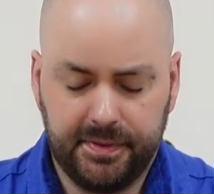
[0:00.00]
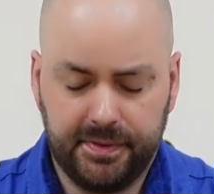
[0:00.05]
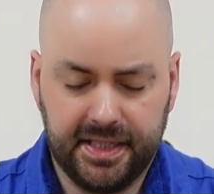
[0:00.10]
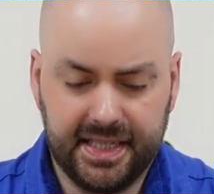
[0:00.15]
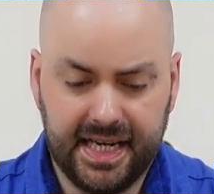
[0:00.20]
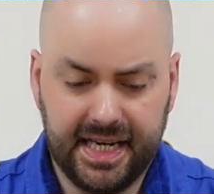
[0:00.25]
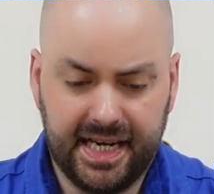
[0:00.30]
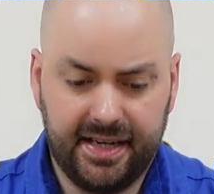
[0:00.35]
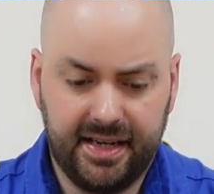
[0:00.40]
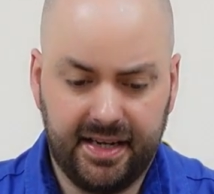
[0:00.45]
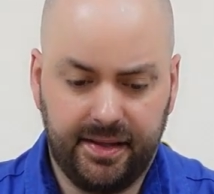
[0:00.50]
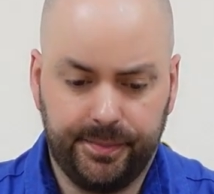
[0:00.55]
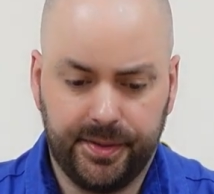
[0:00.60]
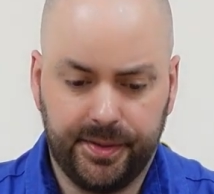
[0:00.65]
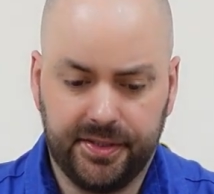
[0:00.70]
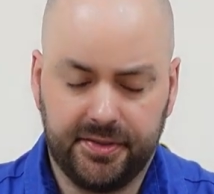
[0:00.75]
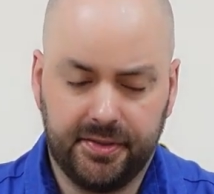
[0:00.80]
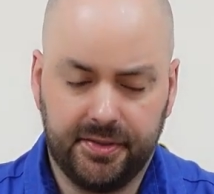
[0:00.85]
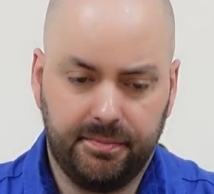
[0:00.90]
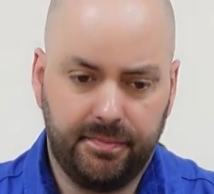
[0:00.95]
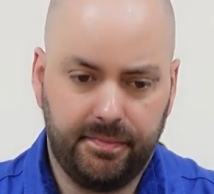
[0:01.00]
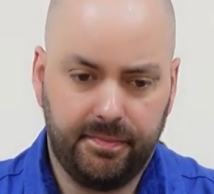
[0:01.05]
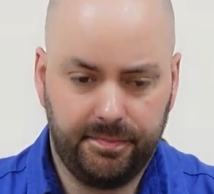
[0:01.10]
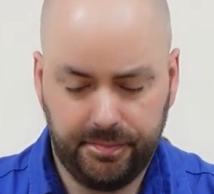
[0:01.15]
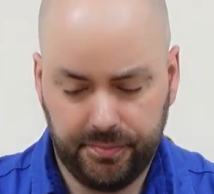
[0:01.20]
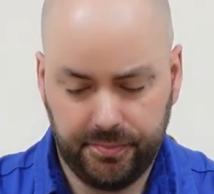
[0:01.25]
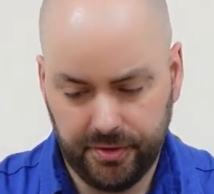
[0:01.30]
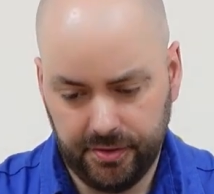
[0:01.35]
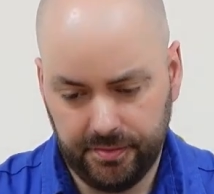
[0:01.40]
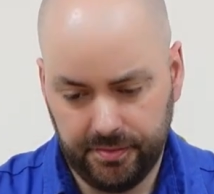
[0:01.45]
designed helmets
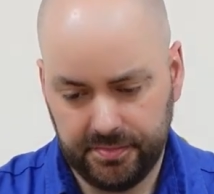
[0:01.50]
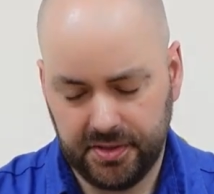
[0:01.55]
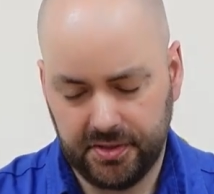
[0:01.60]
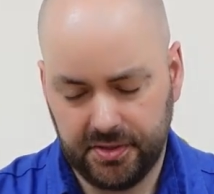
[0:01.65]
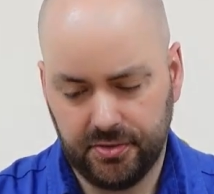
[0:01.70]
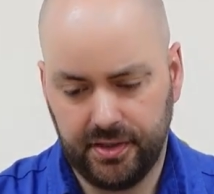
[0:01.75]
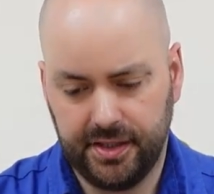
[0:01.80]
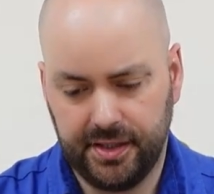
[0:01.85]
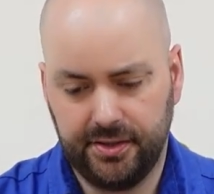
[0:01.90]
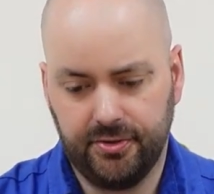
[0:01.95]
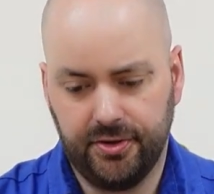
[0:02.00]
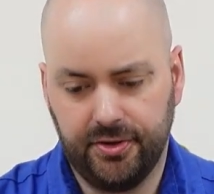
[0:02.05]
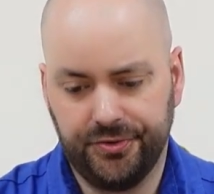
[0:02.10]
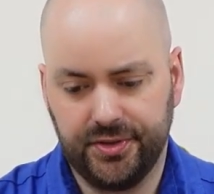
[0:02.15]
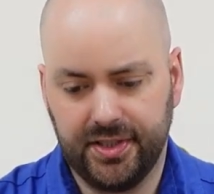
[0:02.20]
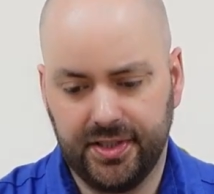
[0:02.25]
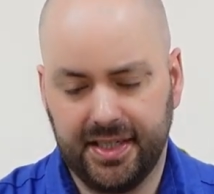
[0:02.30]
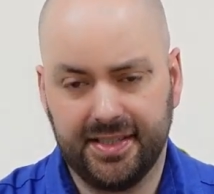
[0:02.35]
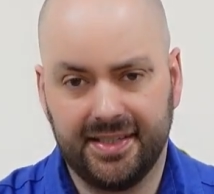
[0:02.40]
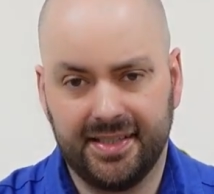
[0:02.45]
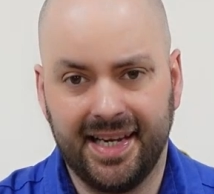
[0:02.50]
and brought them to 2206,